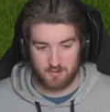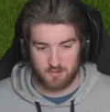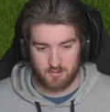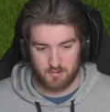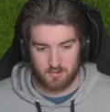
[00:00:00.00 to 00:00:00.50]

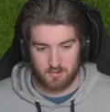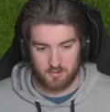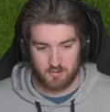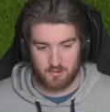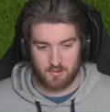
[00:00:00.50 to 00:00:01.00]

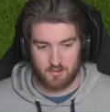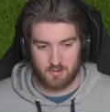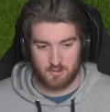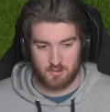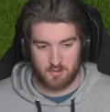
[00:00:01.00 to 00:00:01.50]

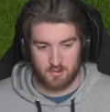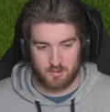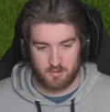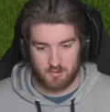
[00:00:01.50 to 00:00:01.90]
Nothing is said.